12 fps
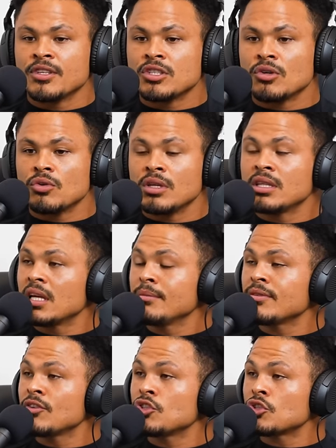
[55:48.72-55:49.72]
So in
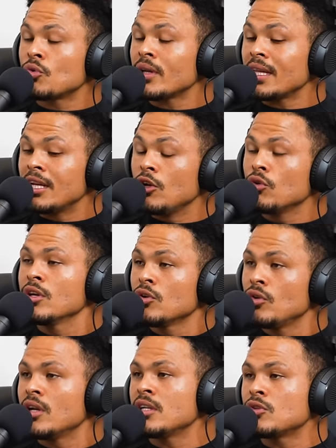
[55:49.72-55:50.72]
terms of a squad, and they're looking
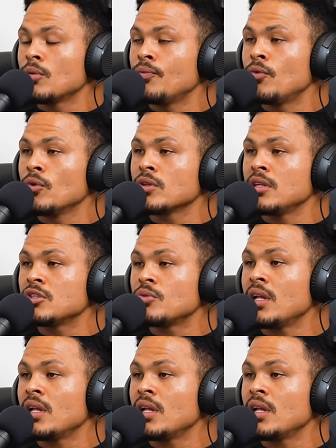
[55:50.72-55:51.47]
good on the top fourteen as